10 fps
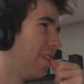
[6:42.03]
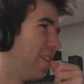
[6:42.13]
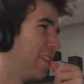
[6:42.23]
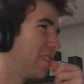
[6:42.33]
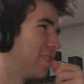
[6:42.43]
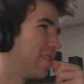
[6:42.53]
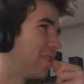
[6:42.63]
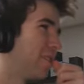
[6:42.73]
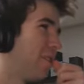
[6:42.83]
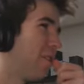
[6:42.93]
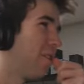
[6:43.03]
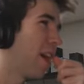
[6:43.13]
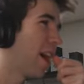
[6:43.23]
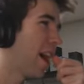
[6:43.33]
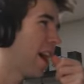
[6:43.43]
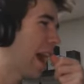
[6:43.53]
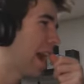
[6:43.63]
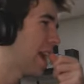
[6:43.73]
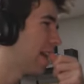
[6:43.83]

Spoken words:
Oh, that's so high.